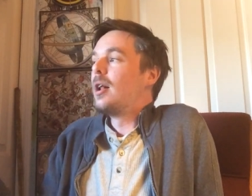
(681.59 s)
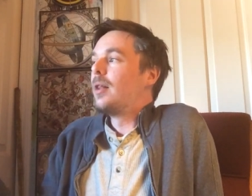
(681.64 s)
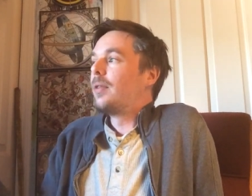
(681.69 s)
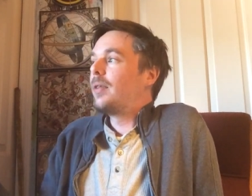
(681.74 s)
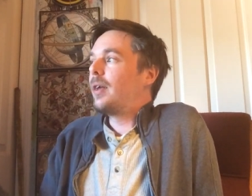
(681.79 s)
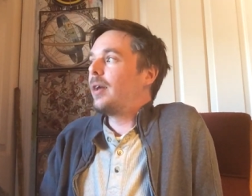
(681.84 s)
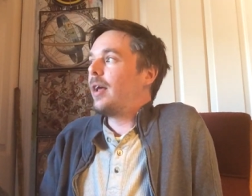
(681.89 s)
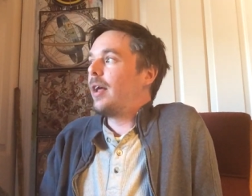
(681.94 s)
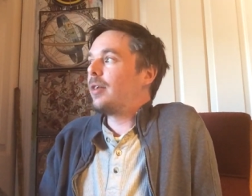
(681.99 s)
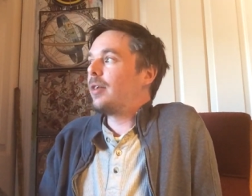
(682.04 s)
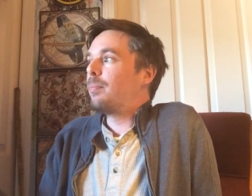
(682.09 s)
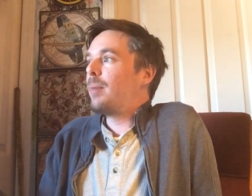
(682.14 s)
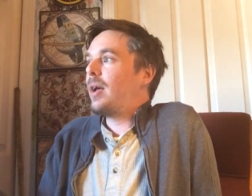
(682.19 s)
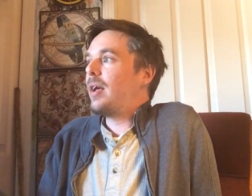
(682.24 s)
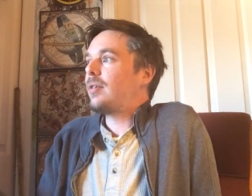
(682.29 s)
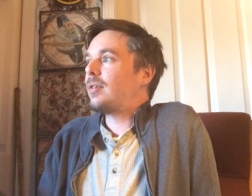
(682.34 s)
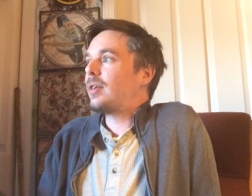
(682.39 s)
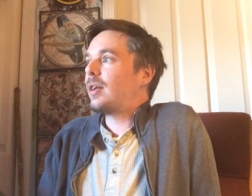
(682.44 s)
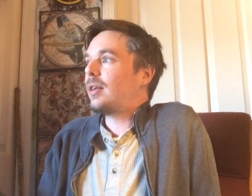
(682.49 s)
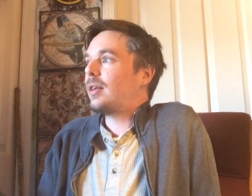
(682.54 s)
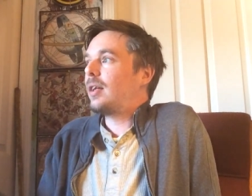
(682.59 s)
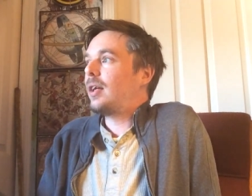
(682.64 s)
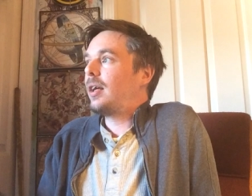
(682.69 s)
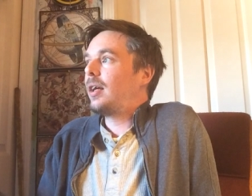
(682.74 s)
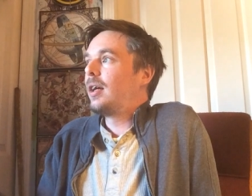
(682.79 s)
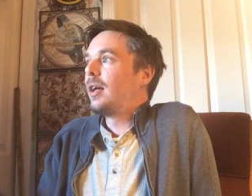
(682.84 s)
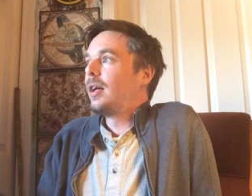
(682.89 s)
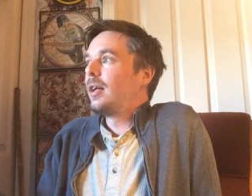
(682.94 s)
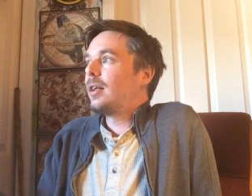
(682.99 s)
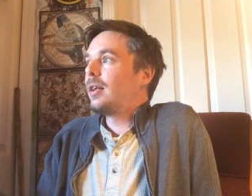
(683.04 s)
then it's
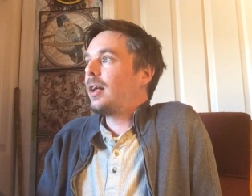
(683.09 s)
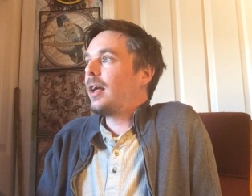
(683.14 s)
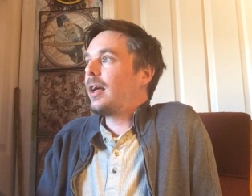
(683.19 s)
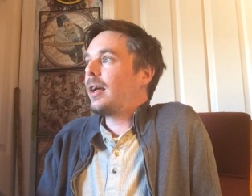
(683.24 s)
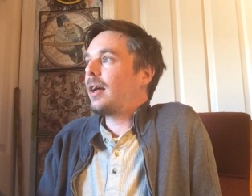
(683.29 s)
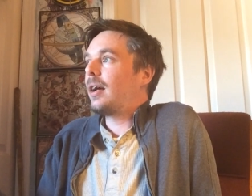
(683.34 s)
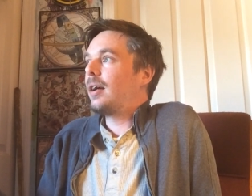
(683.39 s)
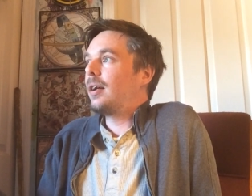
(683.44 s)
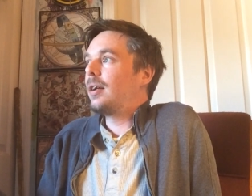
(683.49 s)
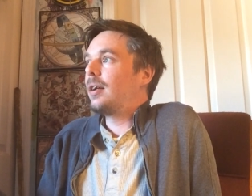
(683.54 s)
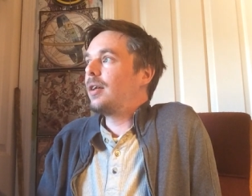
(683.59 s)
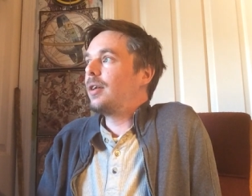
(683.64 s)
basically like